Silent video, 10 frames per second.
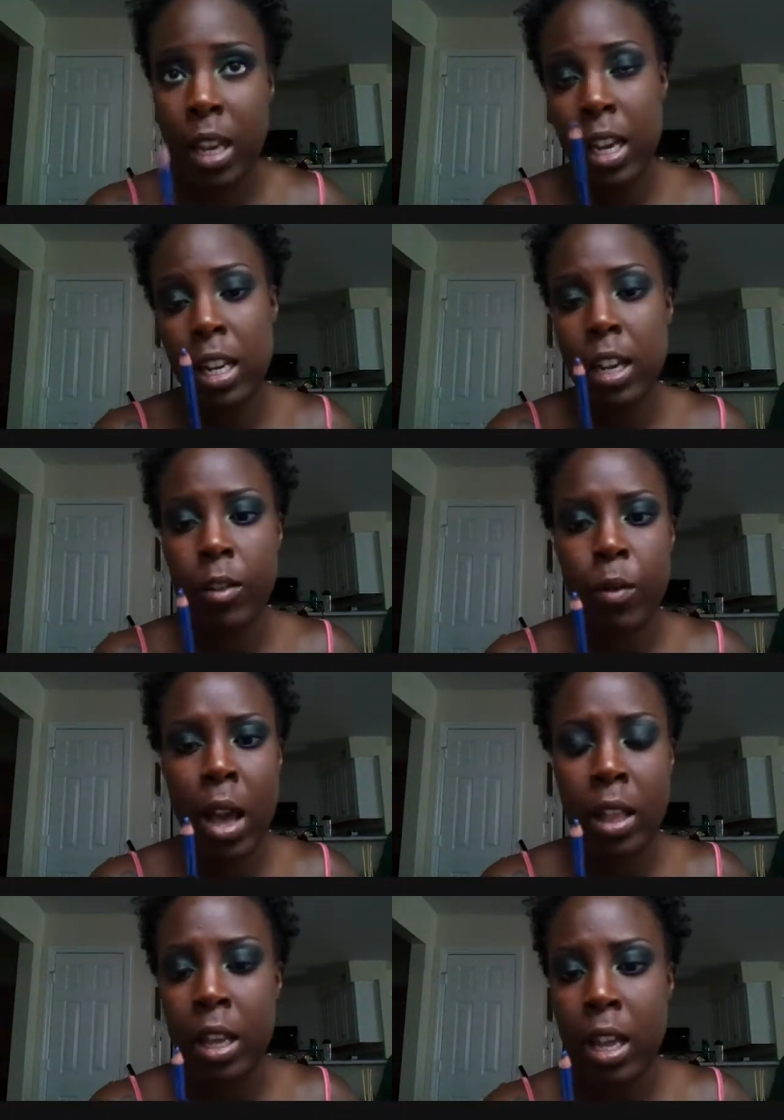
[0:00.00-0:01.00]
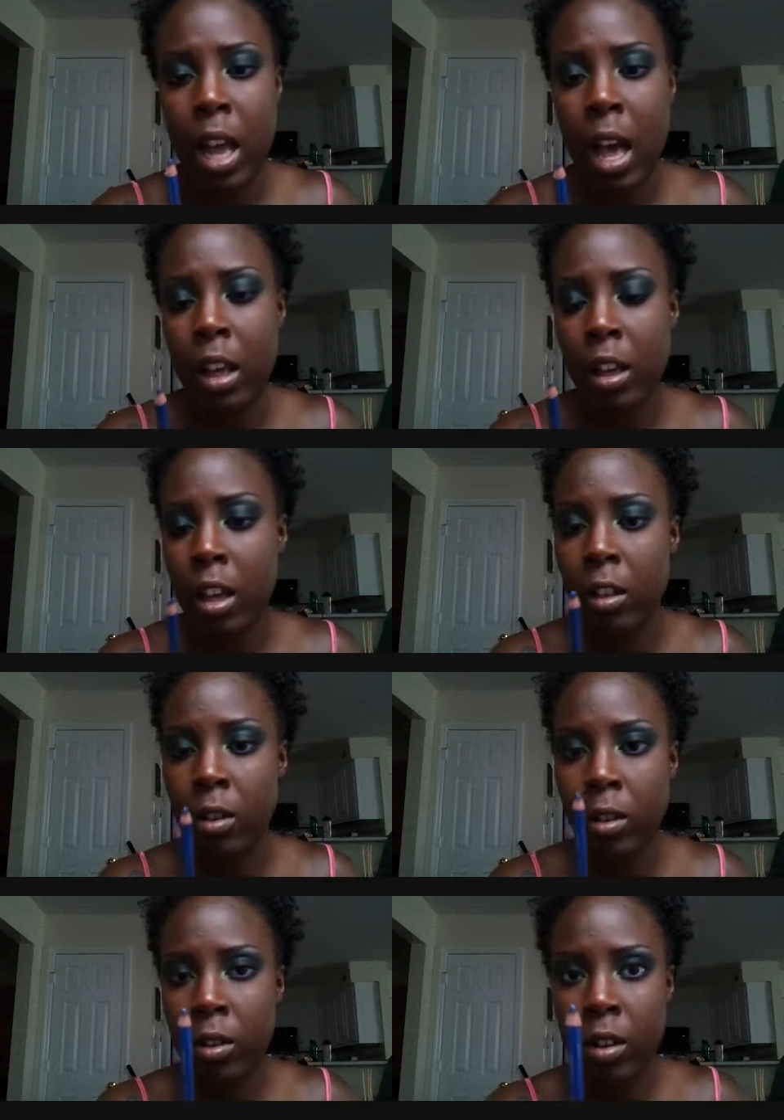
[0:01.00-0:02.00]
but any violet
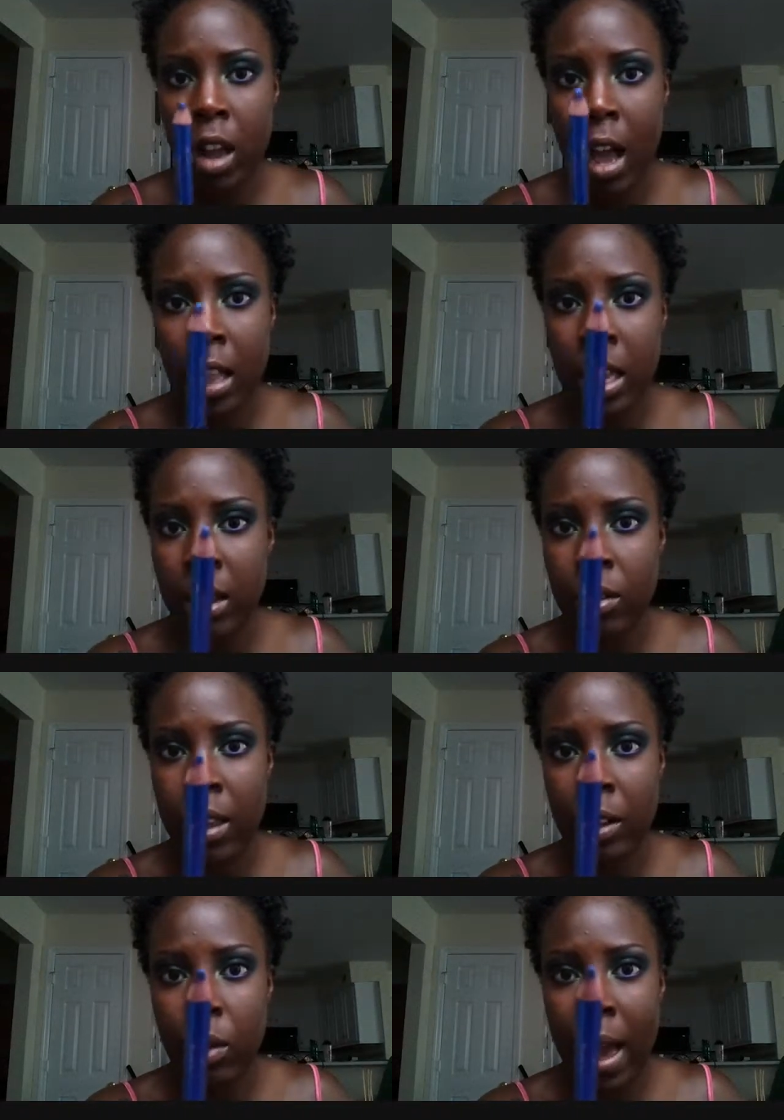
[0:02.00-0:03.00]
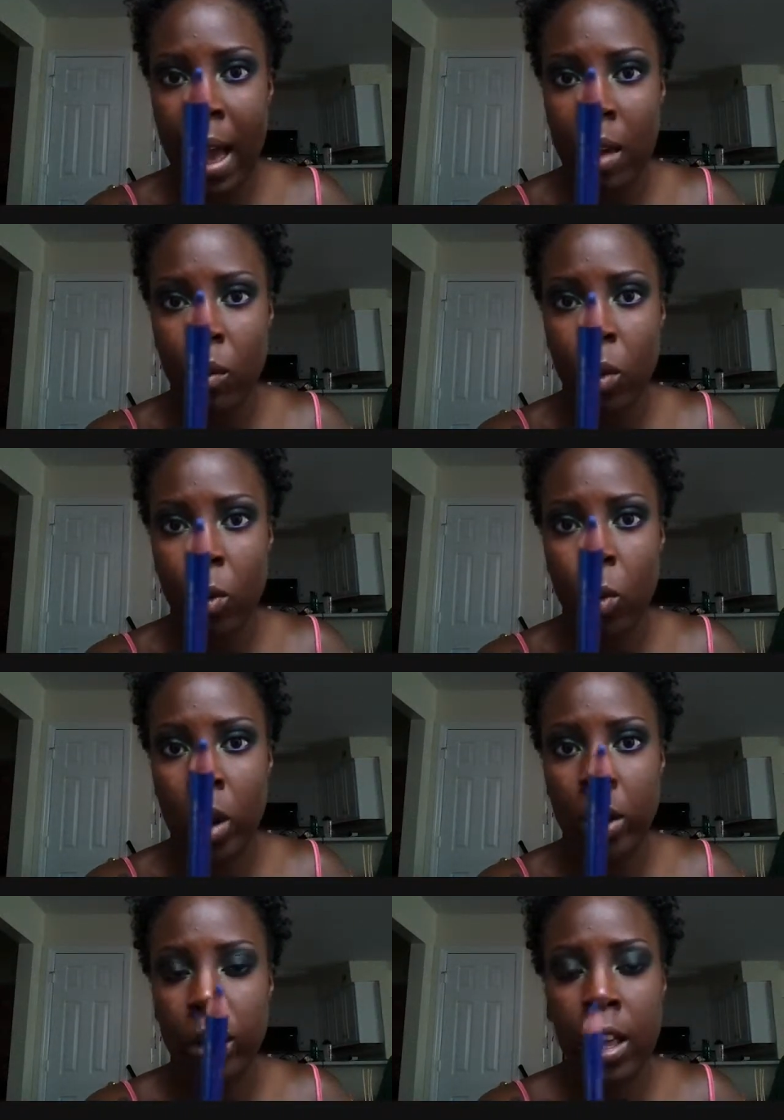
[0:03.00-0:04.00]
colored eyeliner that you have will
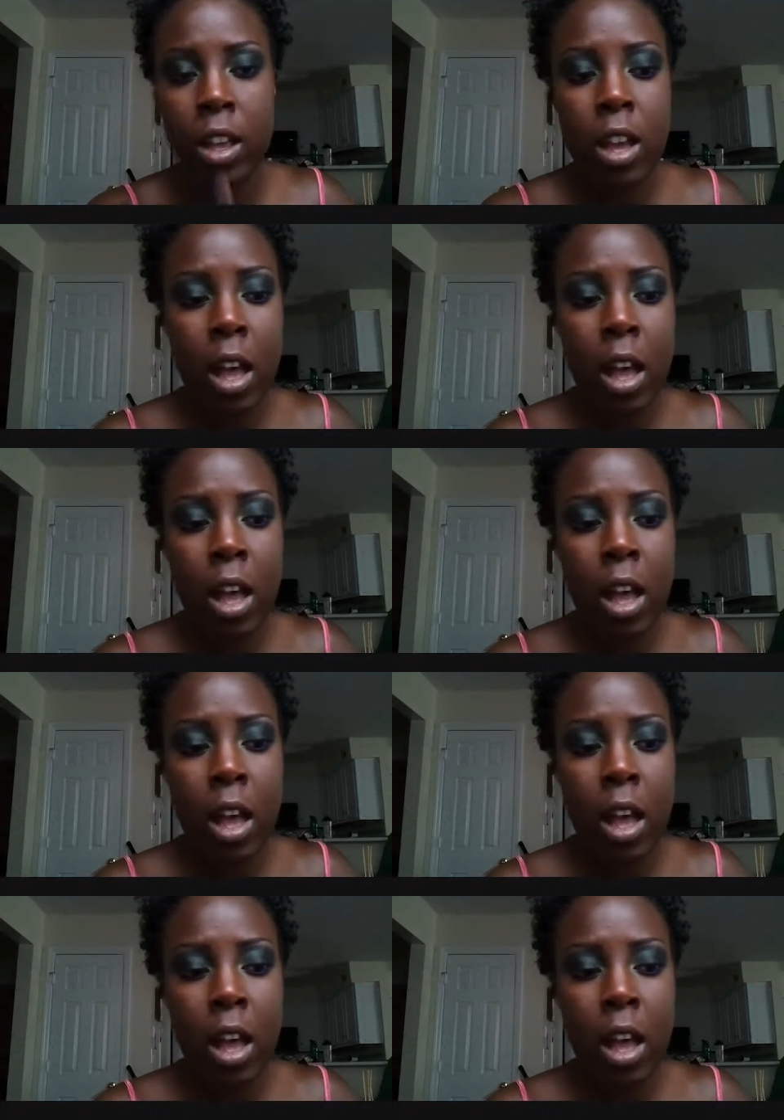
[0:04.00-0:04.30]
work.